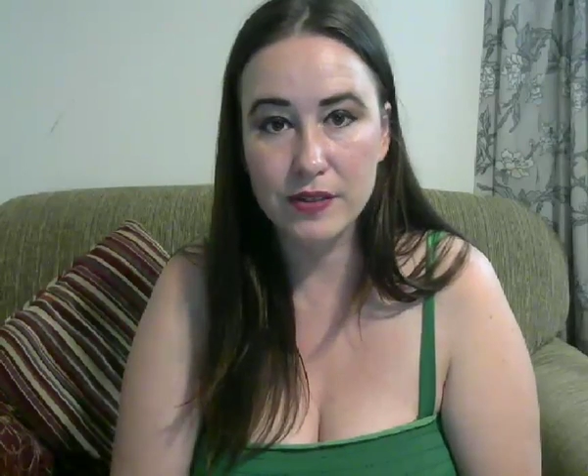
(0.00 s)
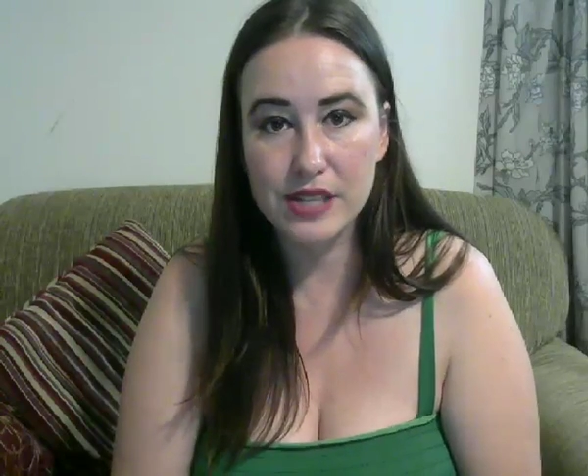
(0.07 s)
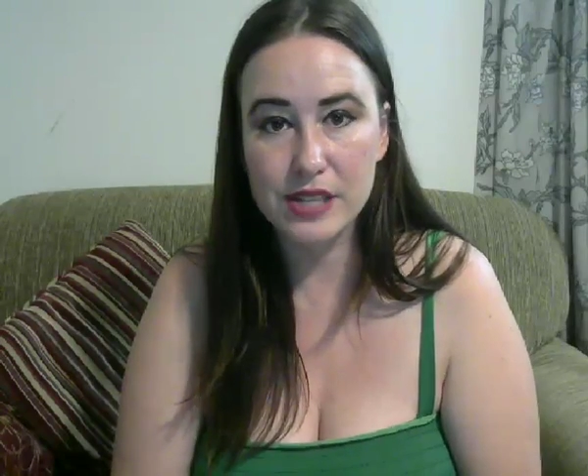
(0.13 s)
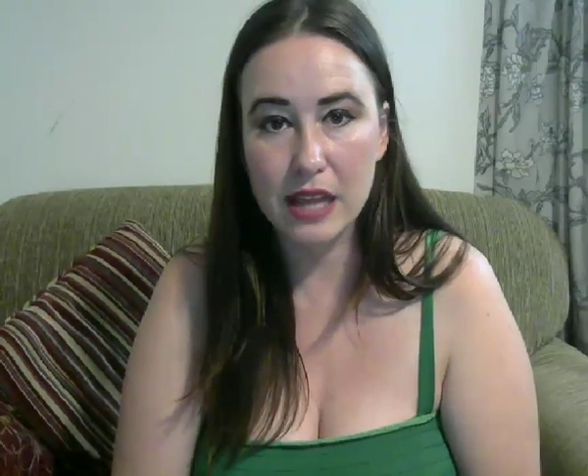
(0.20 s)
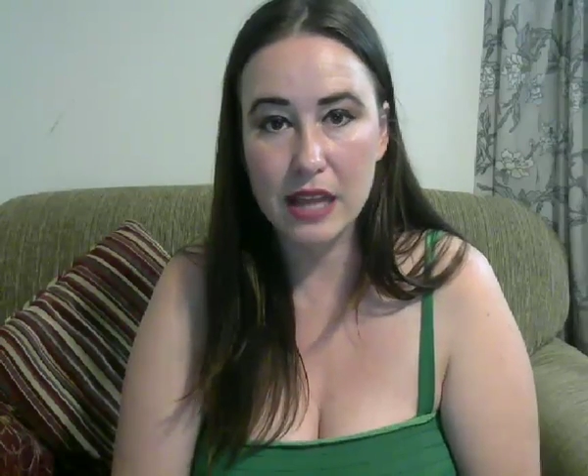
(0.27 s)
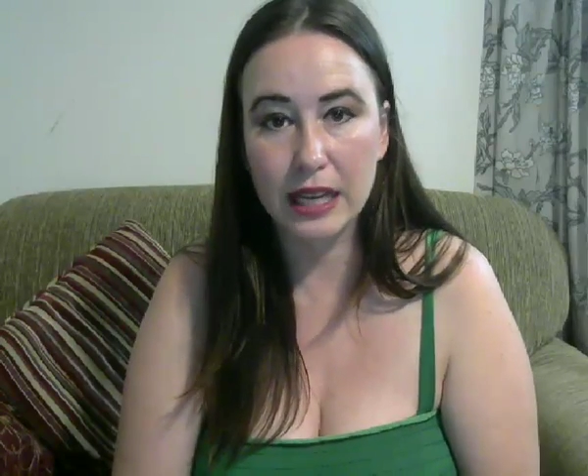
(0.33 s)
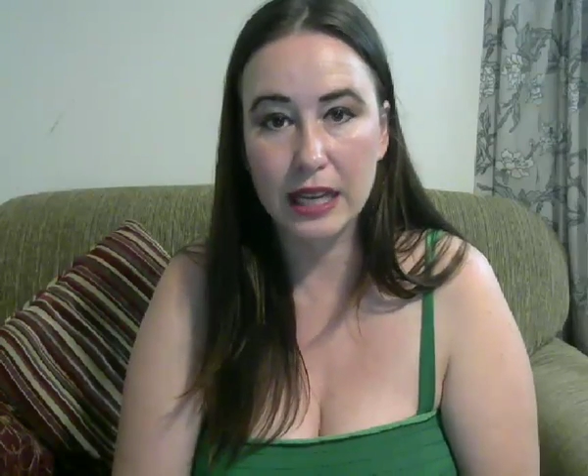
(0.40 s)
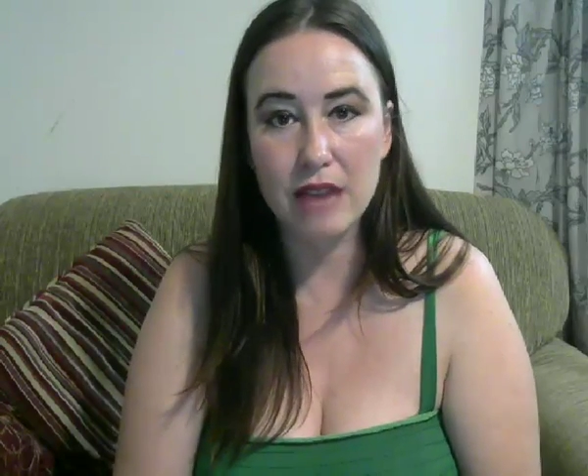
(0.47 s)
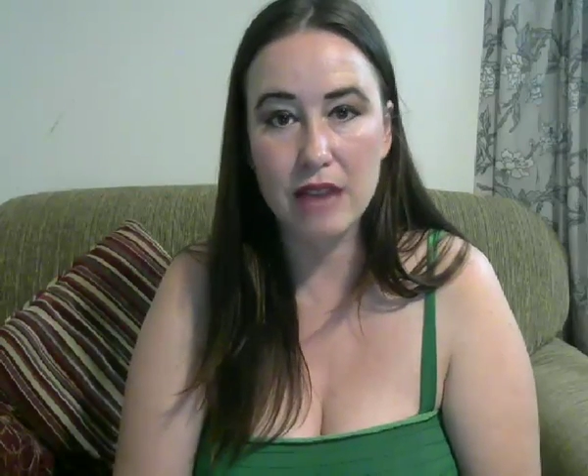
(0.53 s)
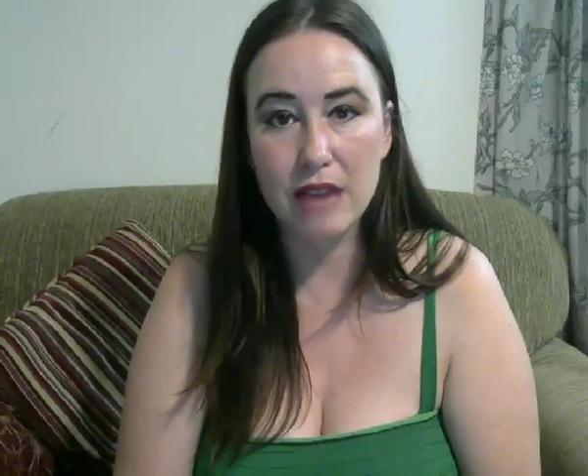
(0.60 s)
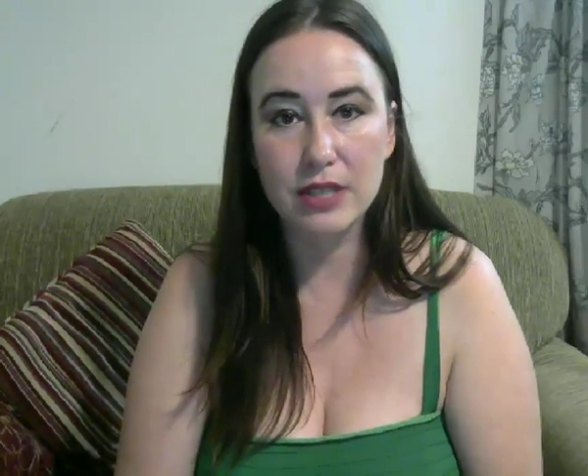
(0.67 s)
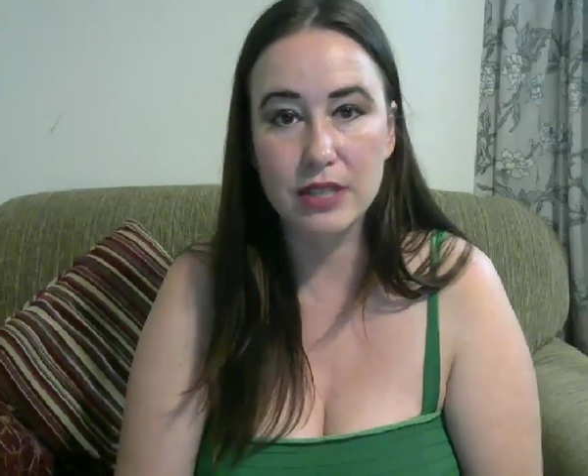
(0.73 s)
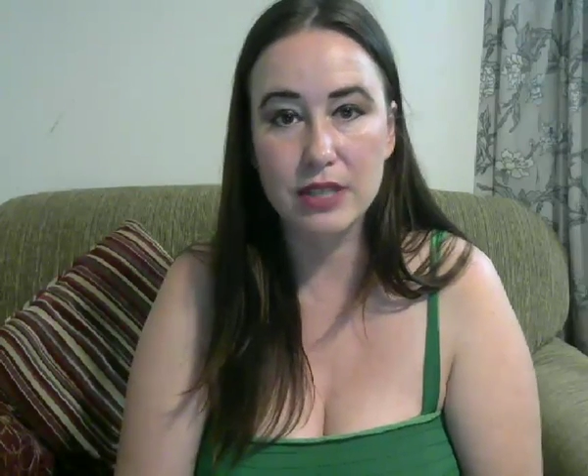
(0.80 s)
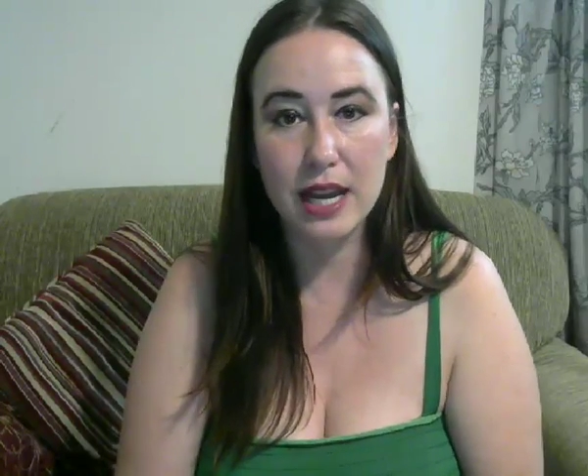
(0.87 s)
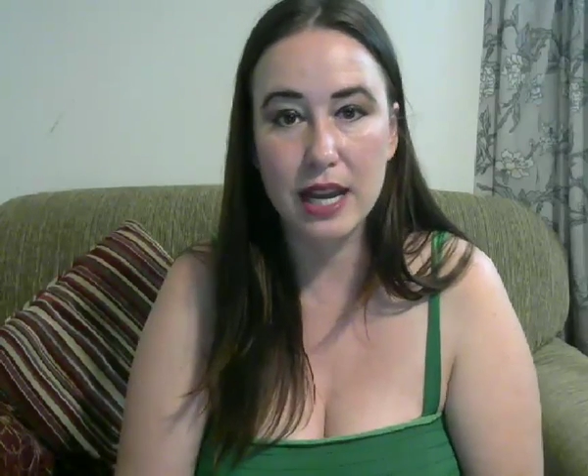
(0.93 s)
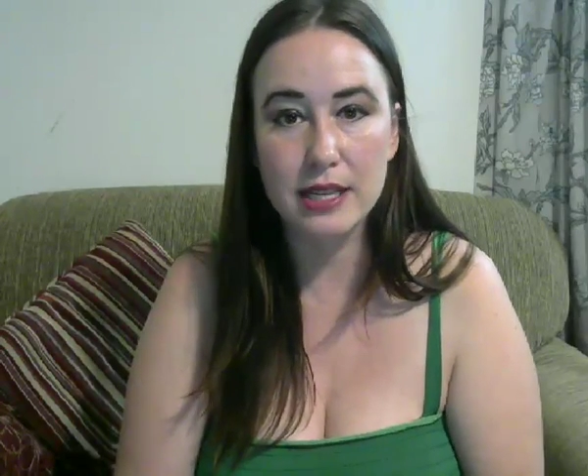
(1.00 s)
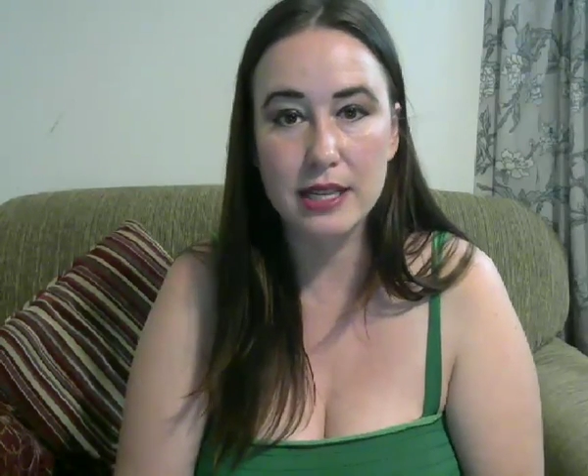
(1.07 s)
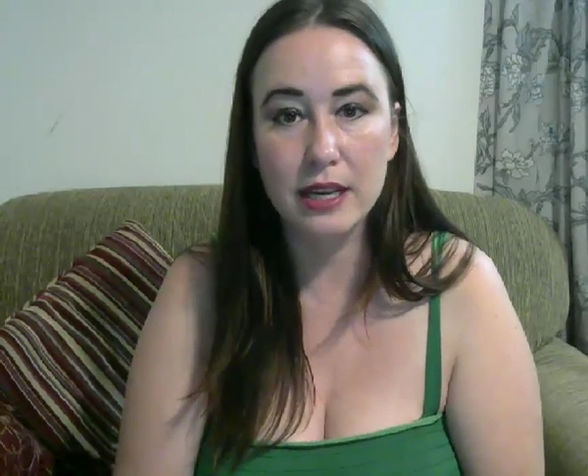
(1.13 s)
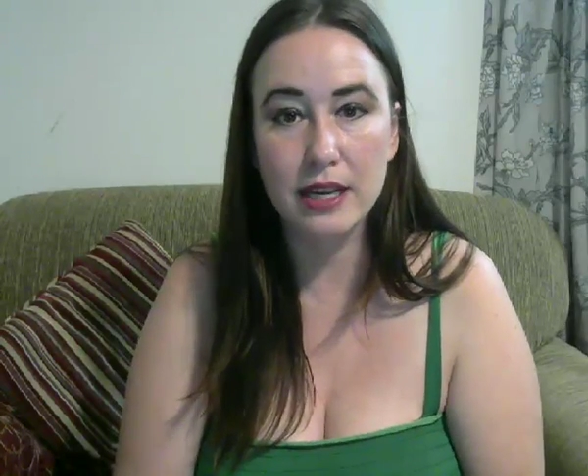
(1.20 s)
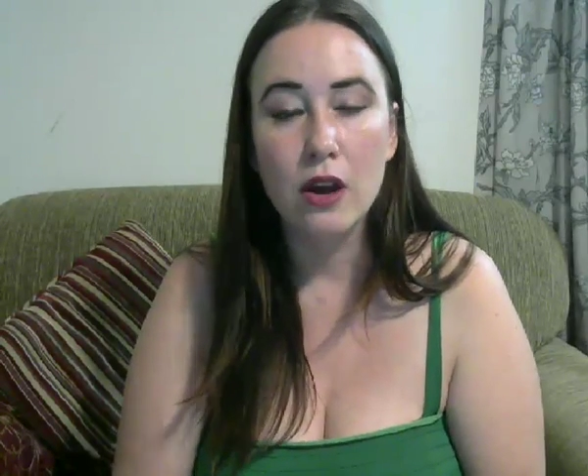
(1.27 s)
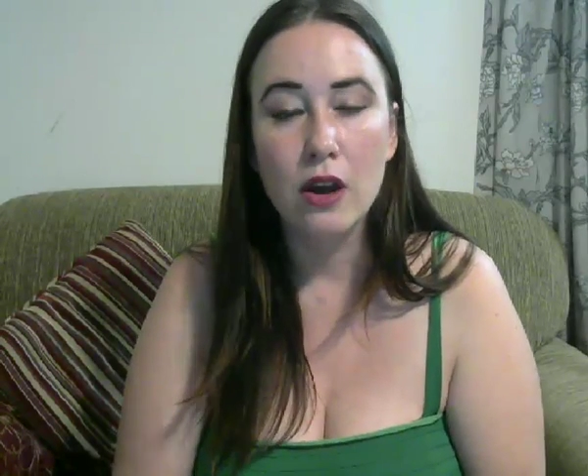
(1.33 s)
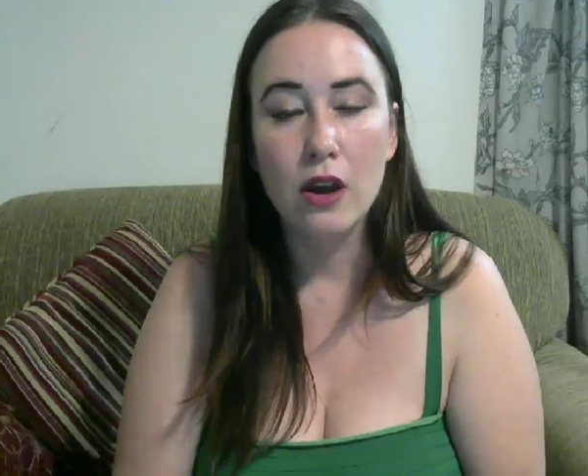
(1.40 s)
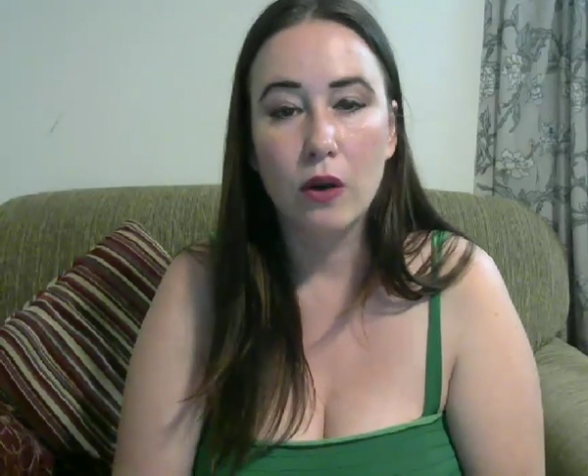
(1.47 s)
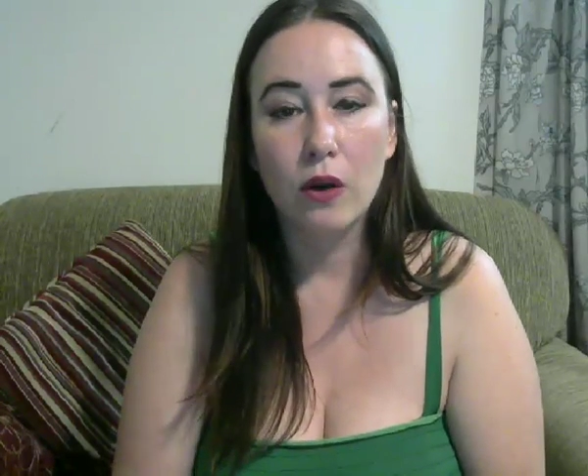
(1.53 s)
selling advertising